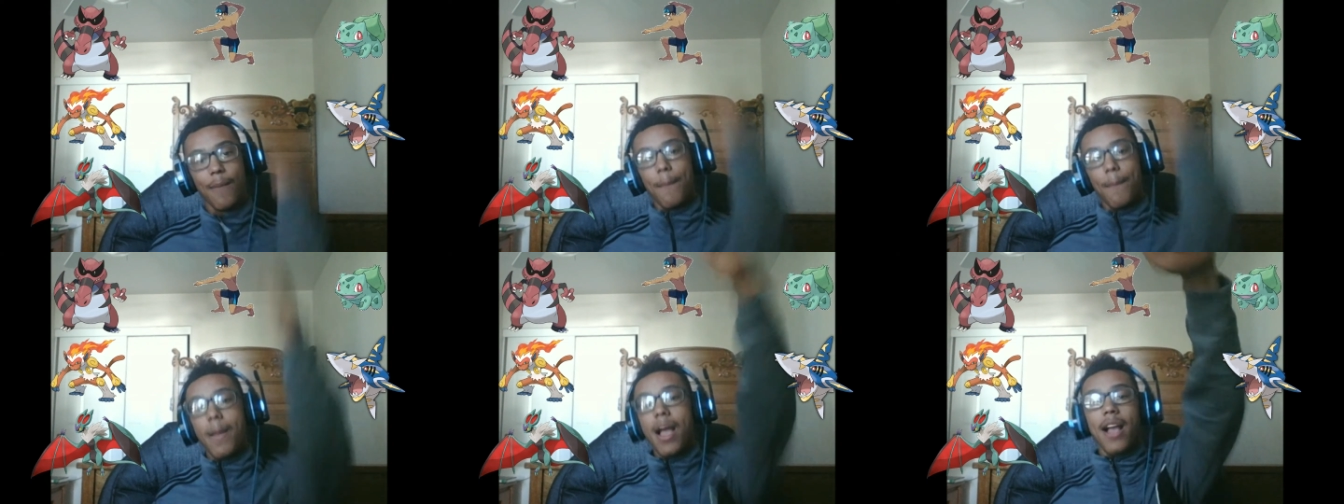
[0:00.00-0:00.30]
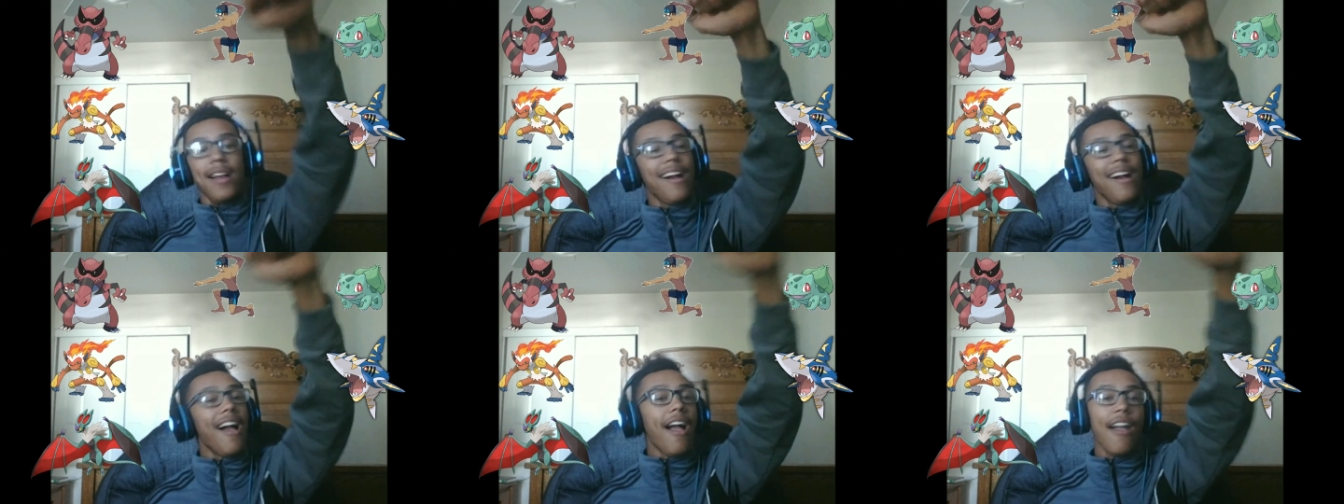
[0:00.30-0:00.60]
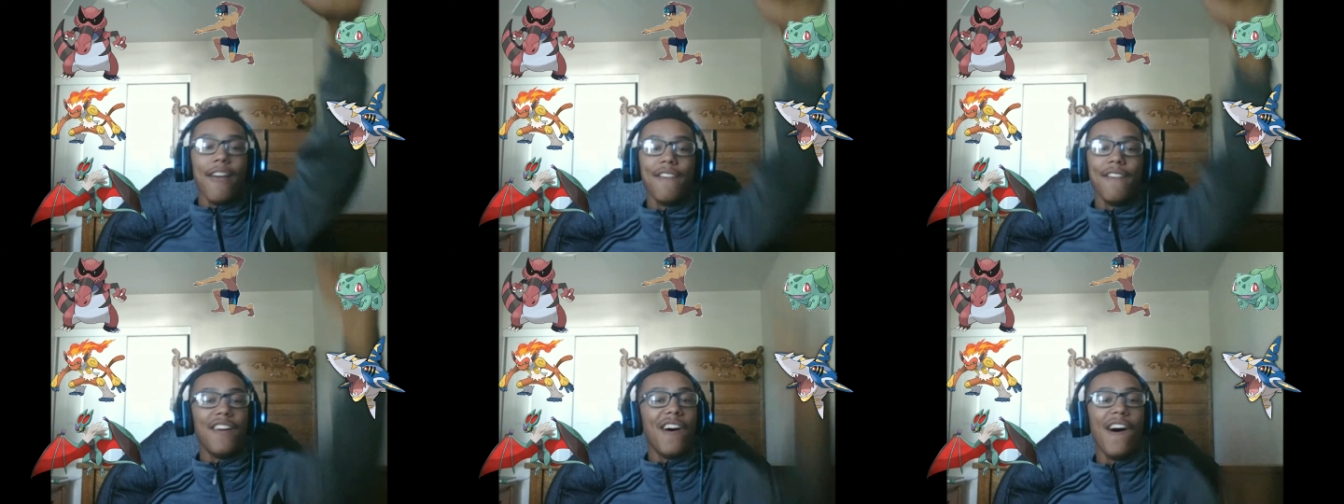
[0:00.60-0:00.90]
Mega
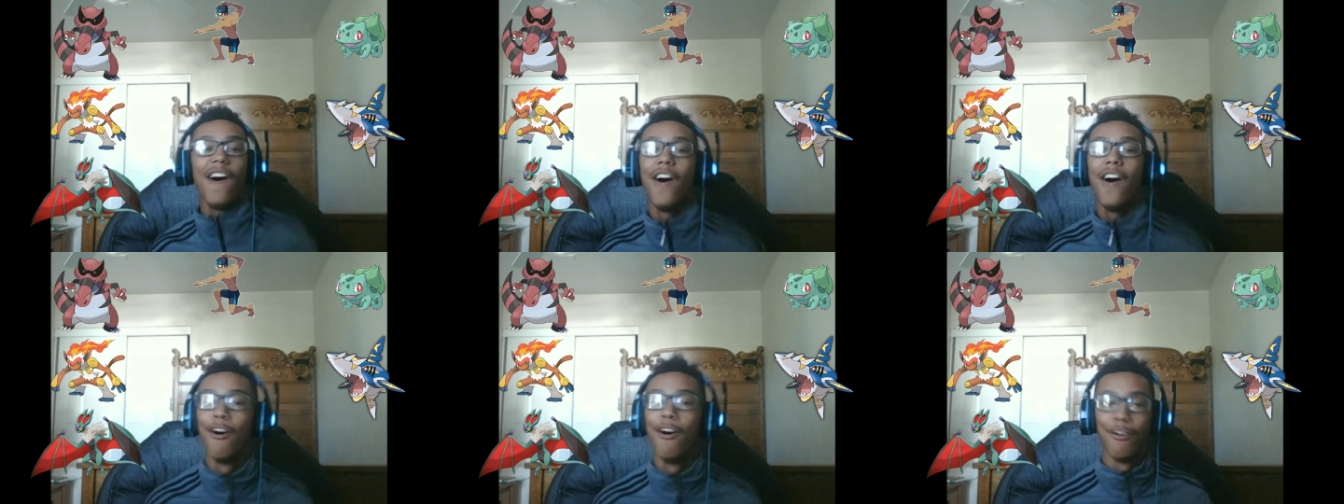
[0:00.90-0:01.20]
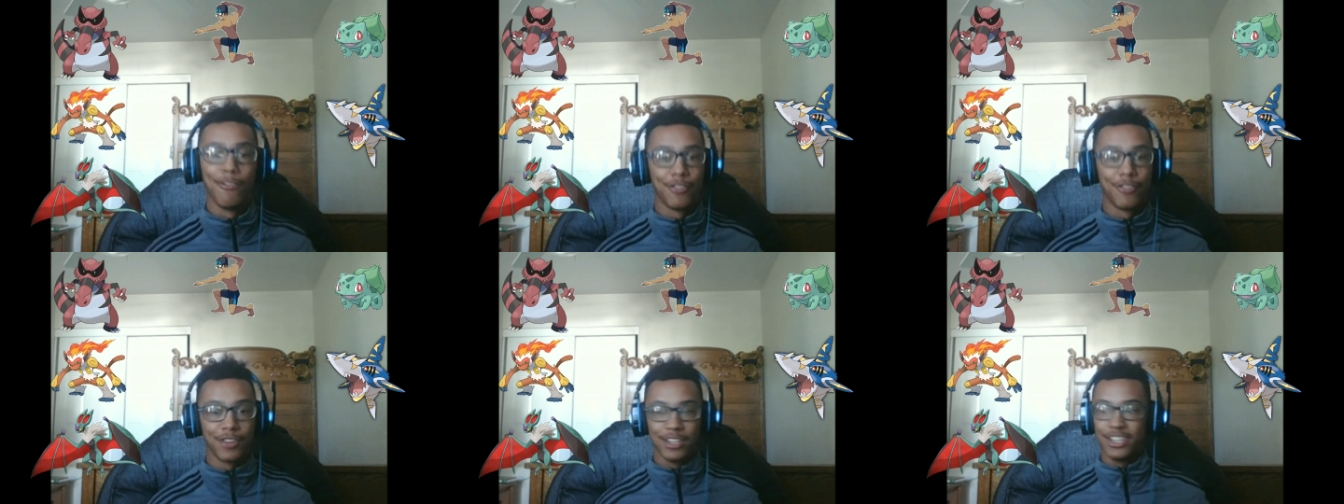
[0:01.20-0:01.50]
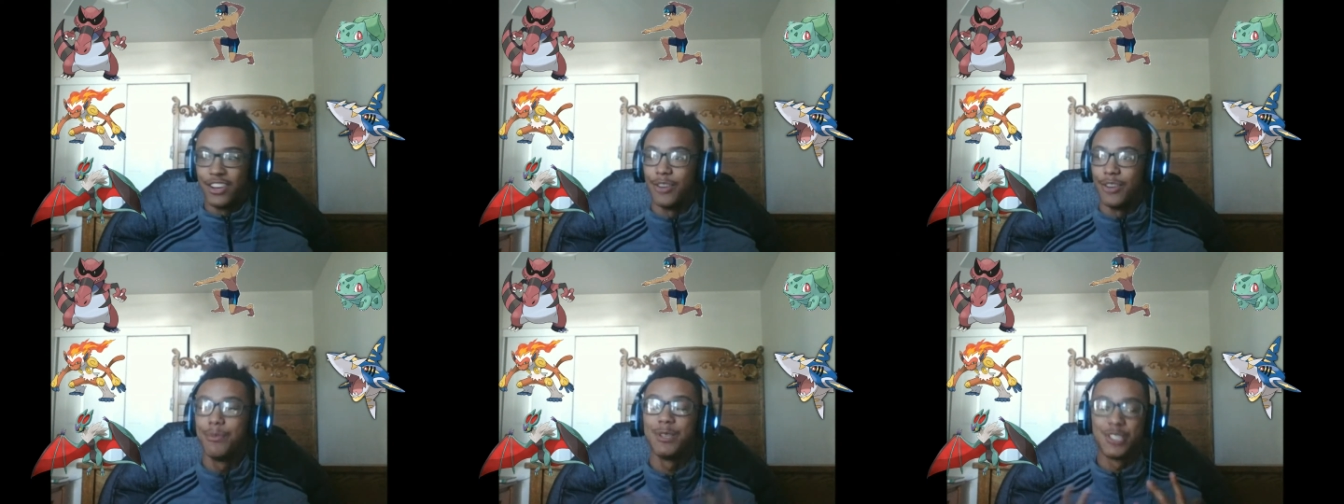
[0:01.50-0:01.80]
Evolve!
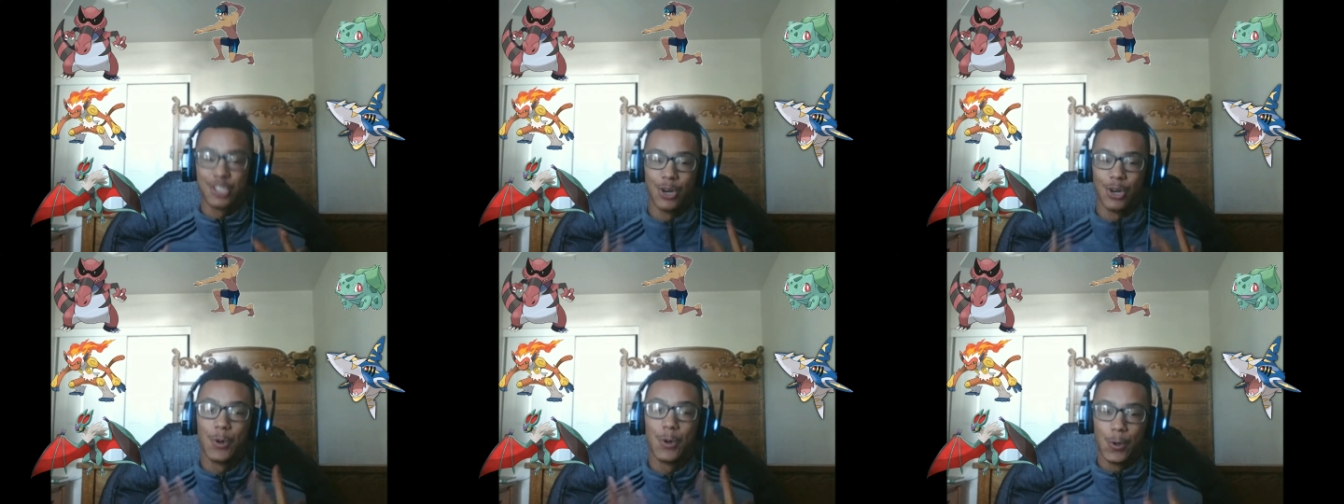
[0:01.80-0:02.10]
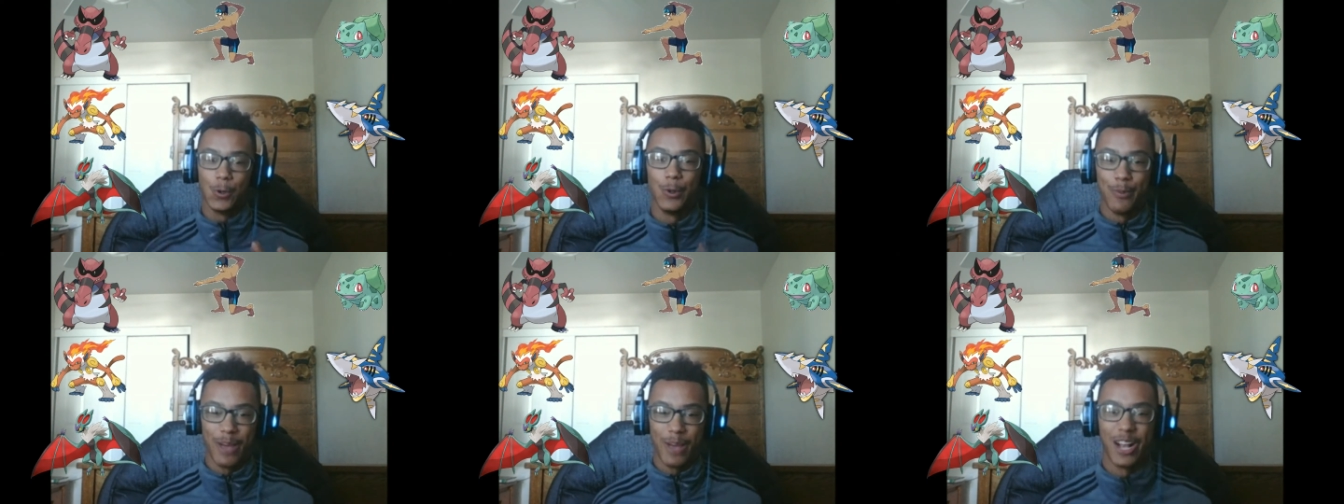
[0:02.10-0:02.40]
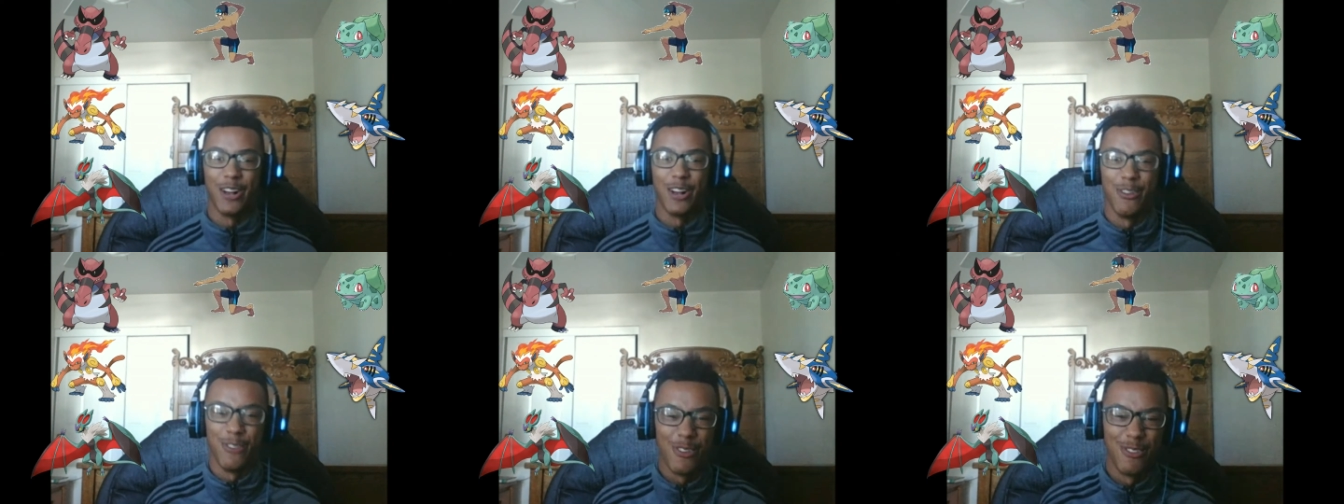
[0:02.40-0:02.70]
Yo, it'd be so cool to
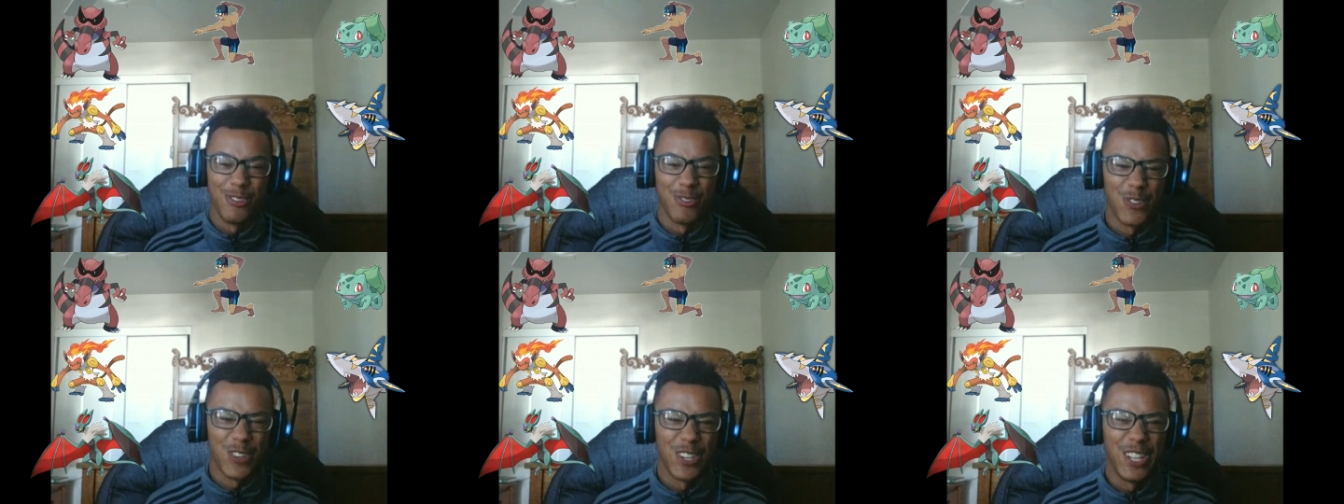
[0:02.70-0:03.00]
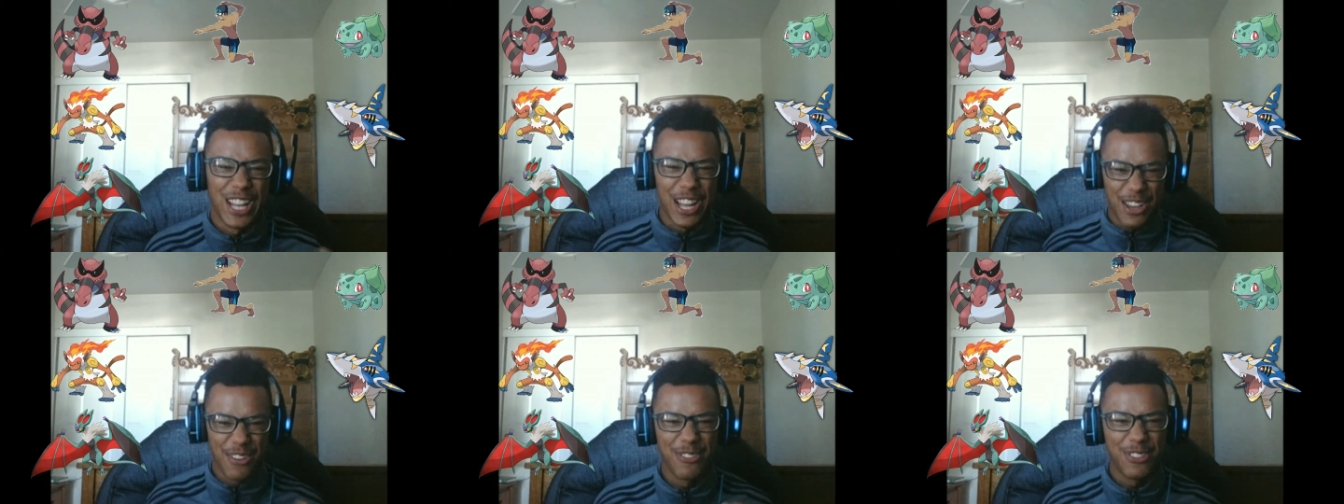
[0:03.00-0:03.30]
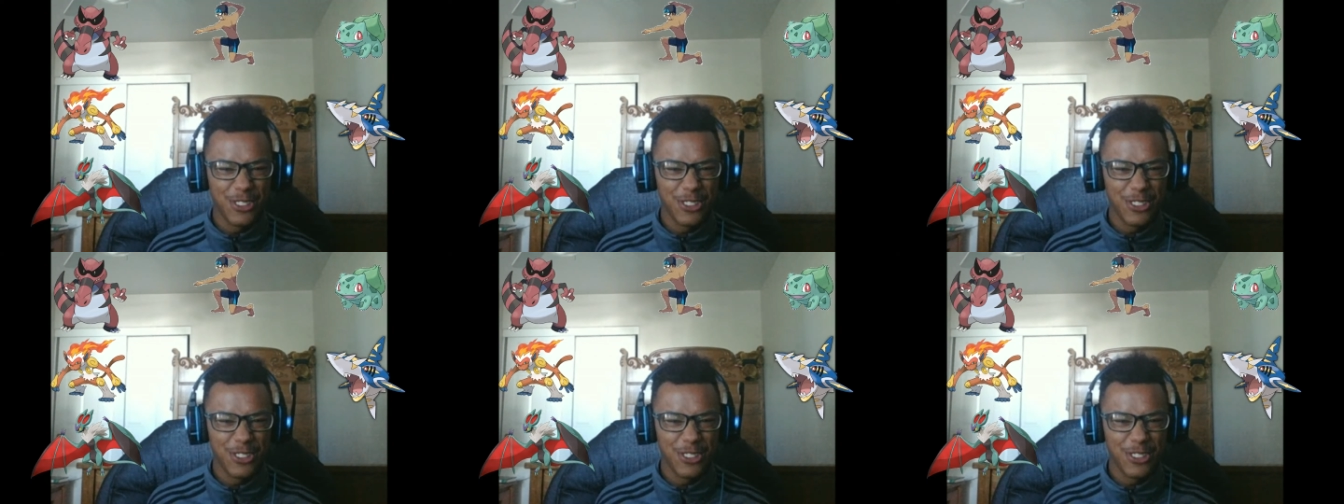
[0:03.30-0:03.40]
Mega Evolve in real life.